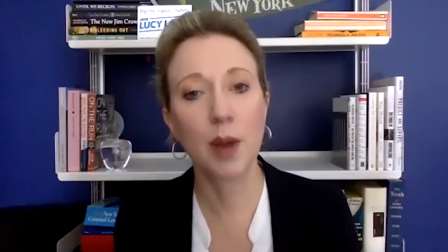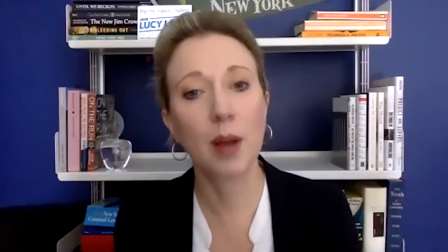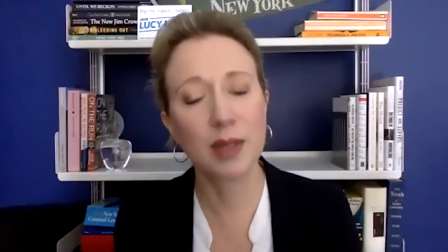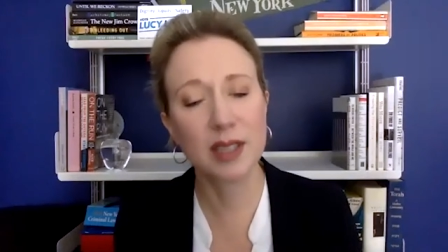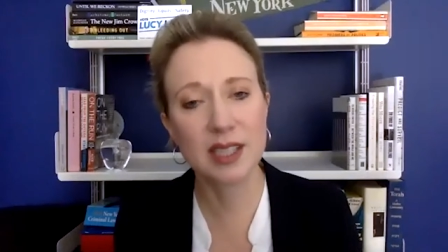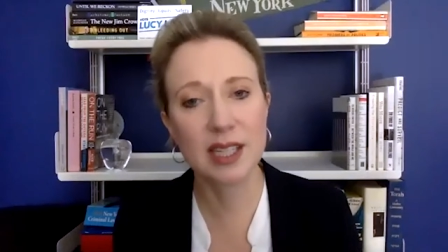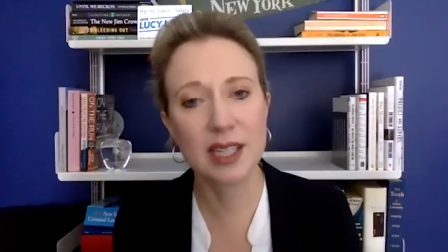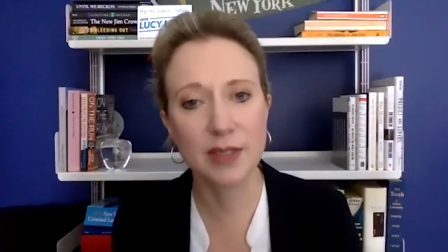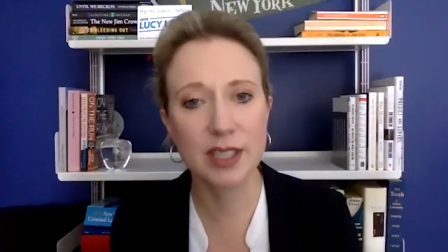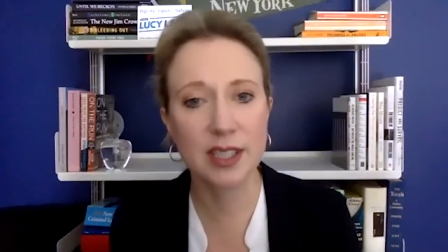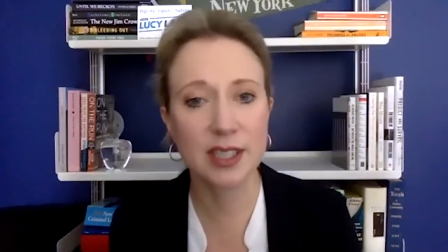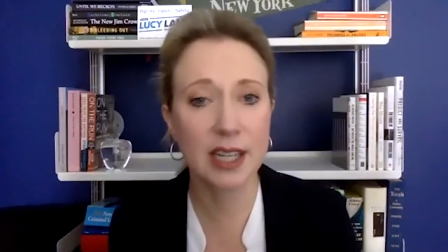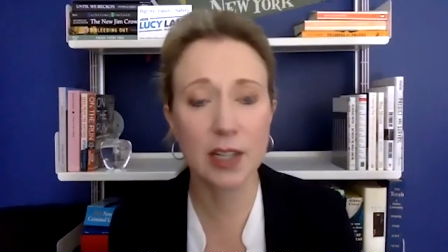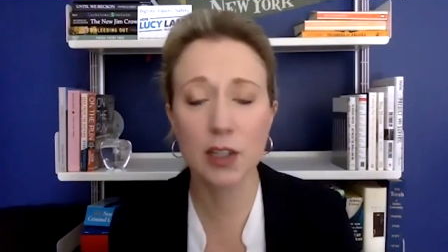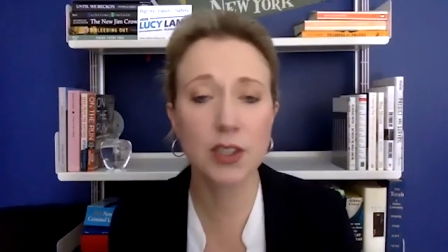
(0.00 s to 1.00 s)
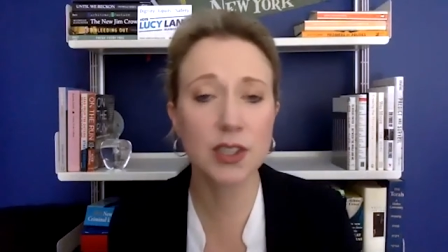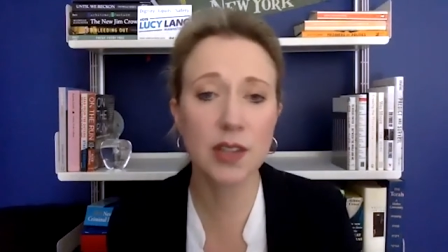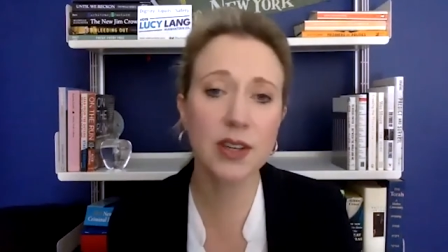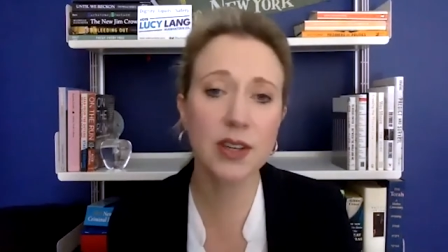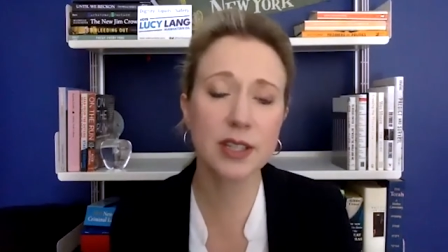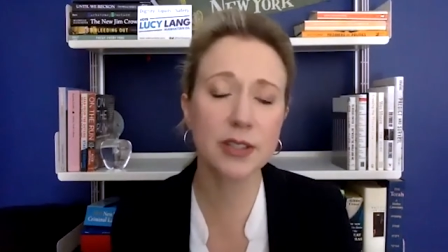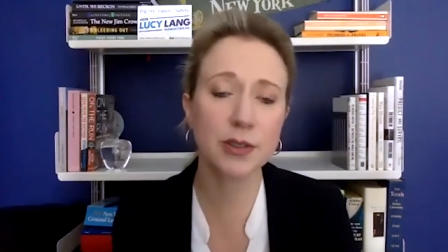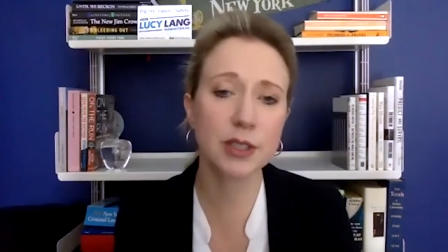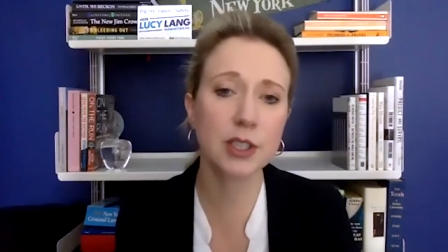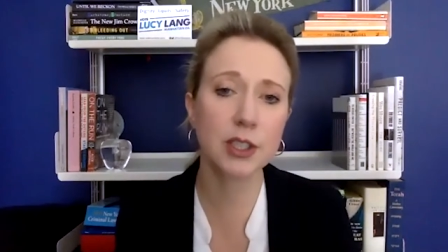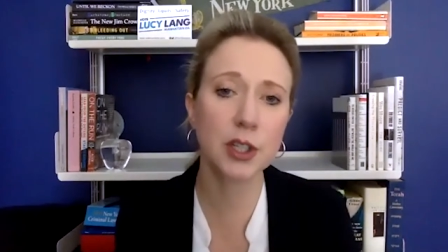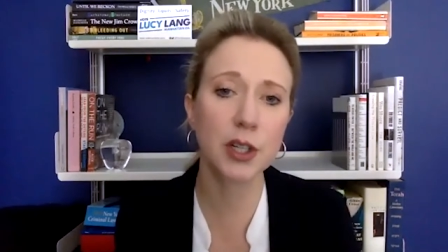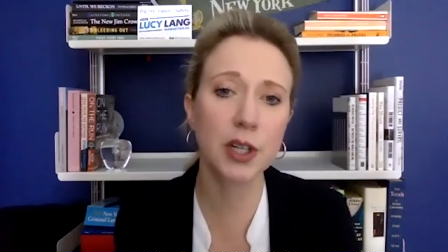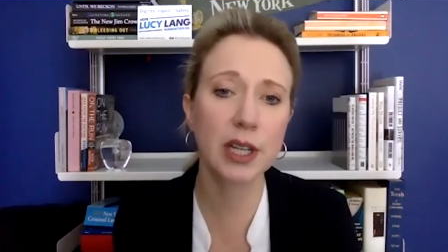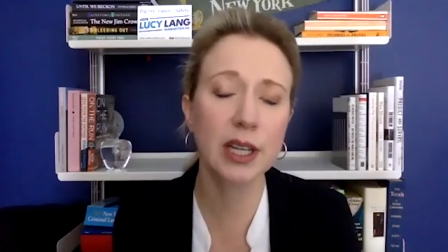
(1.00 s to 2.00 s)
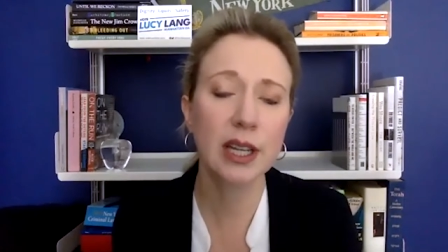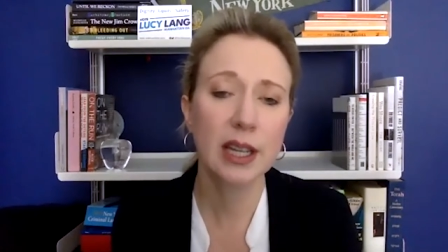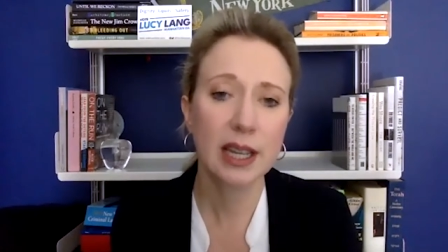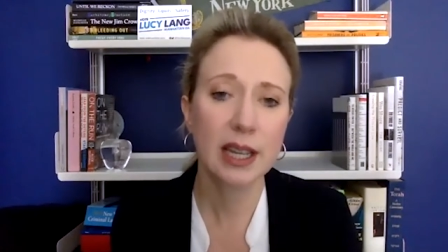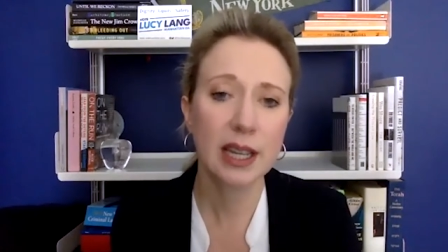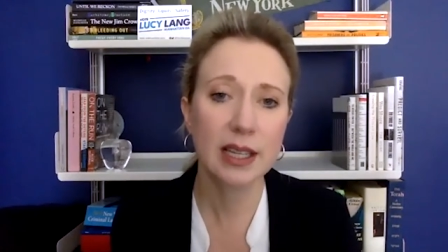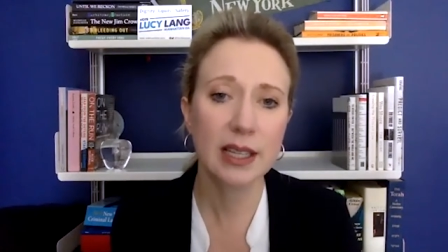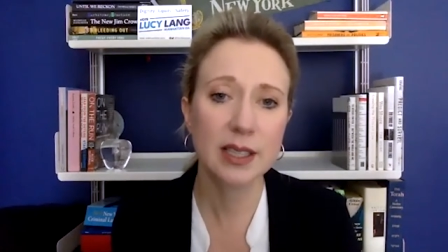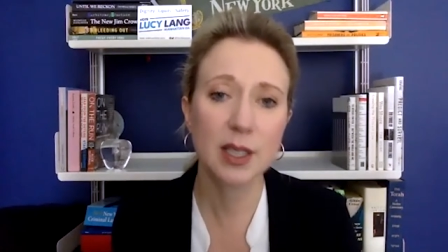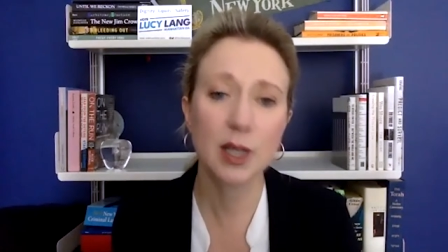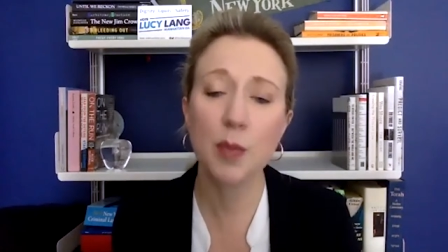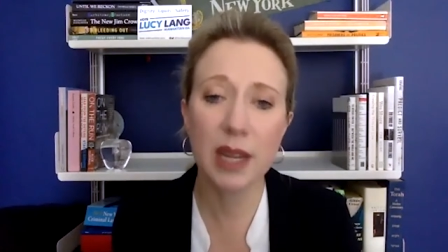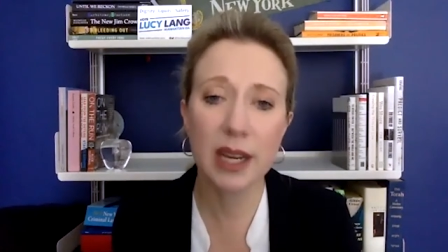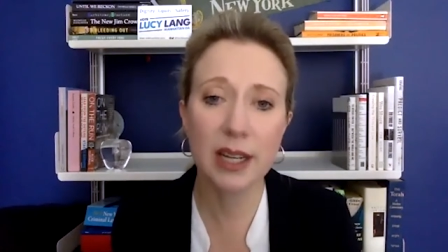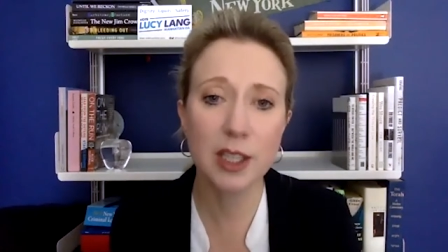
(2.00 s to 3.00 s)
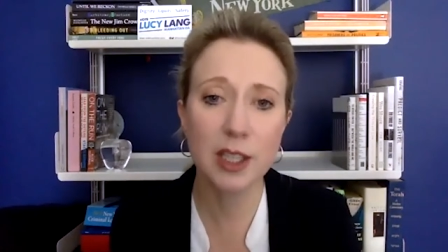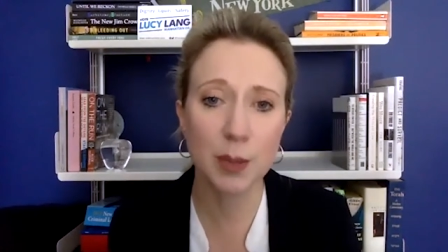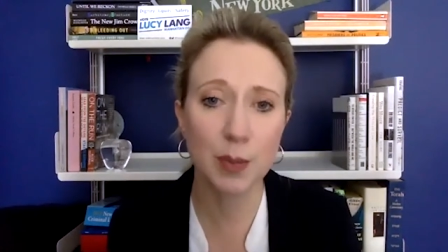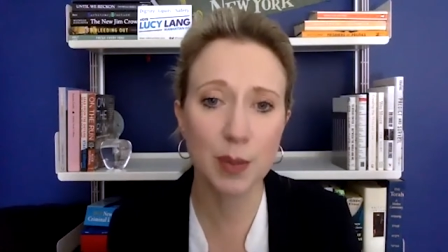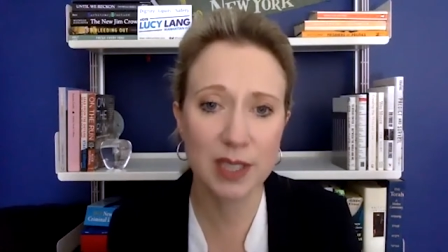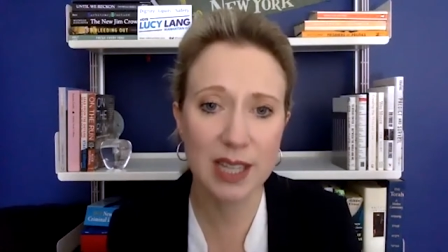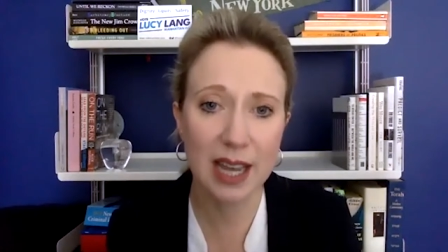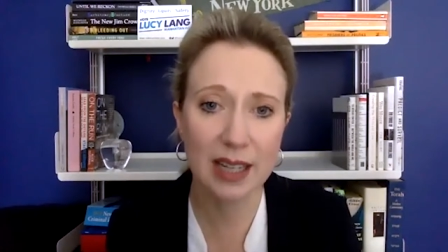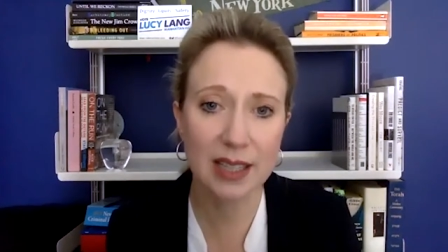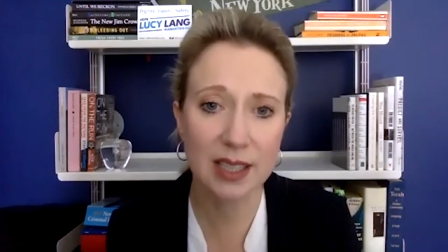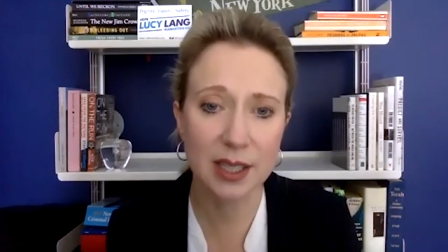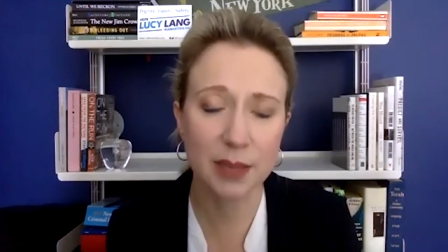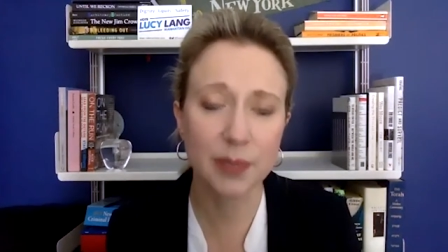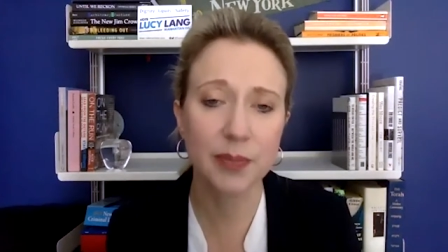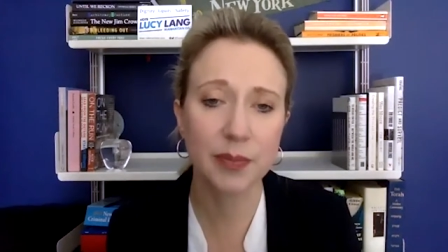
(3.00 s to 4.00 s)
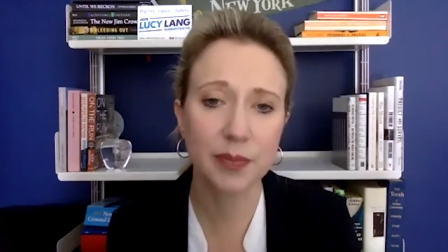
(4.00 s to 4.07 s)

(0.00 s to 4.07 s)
public safety standards that the district attorney is committed to protecting.